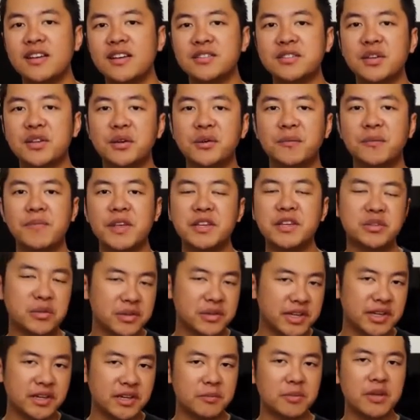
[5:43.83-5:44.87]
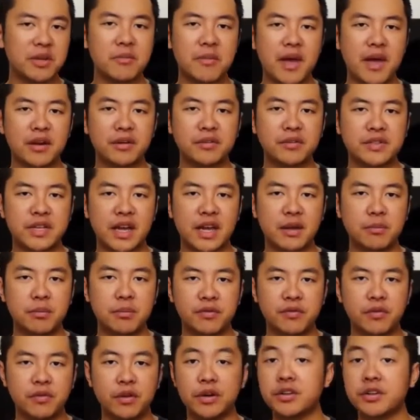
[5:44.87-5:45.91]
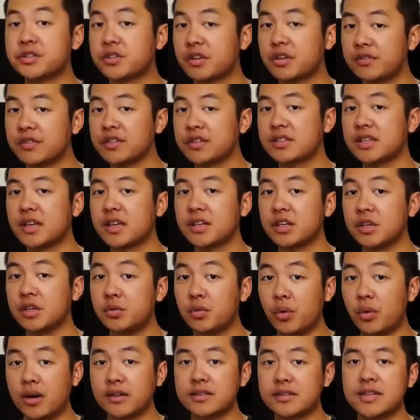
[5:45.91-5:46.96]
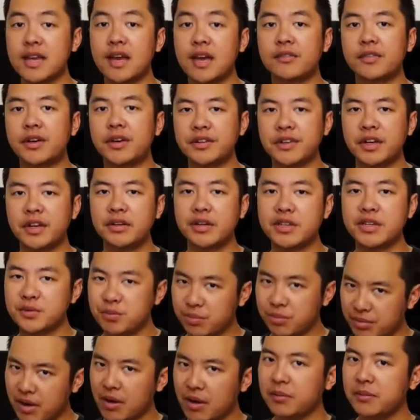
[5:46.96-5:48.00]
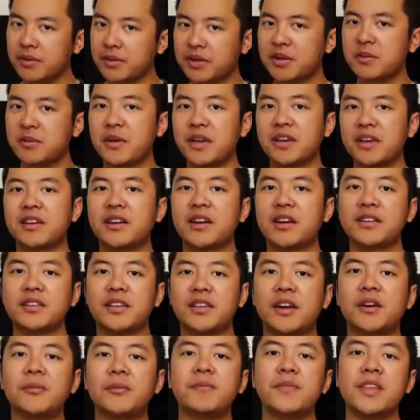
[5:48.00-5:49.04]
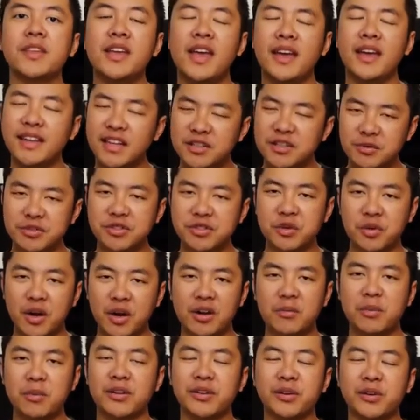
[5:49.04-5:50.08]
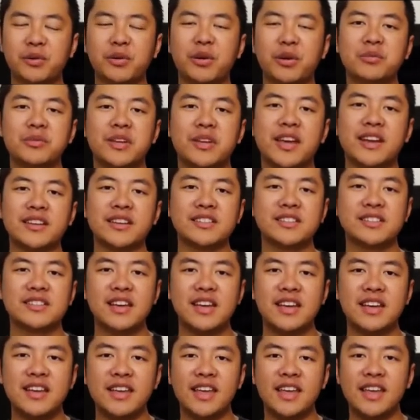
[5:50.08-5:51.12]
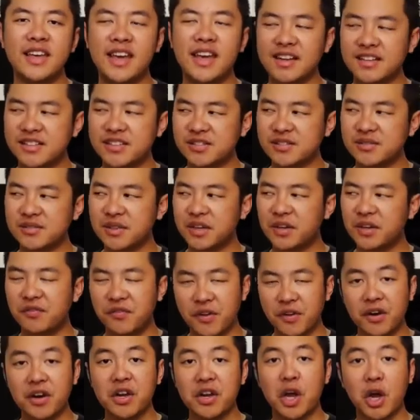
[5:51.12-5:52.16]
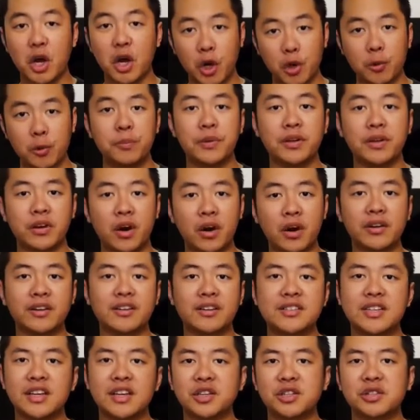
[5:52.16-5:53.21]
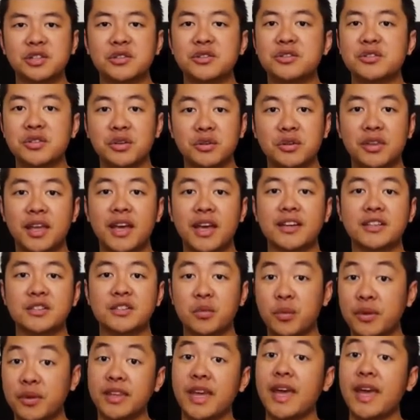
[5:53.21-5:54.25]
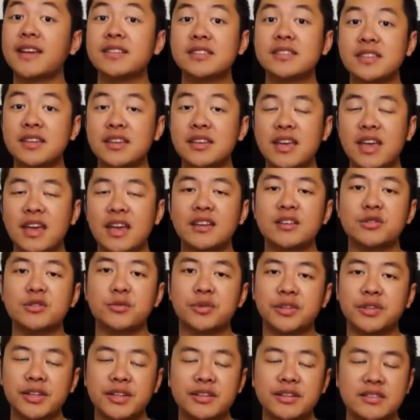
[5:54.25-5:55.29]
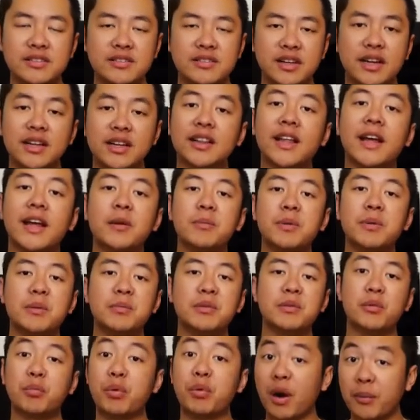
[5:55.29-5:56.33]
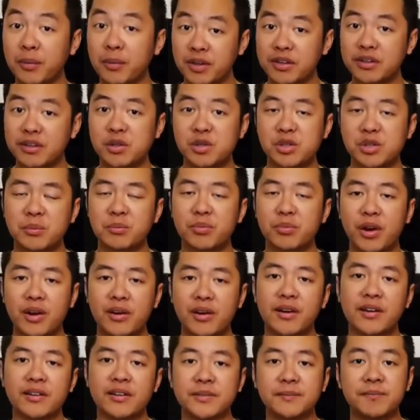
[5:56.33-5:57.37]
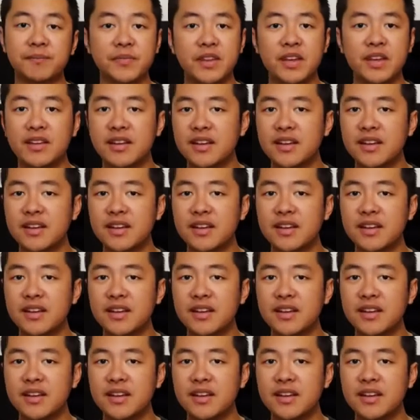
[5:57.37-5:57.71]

So it's only going to be a matter of time before a service that you want to have on there is probably going to make it on there. And that's what's great about the Chromecast. It has a very open architecture so that when the SDK is released, a lot of people are probably going to jump right on it.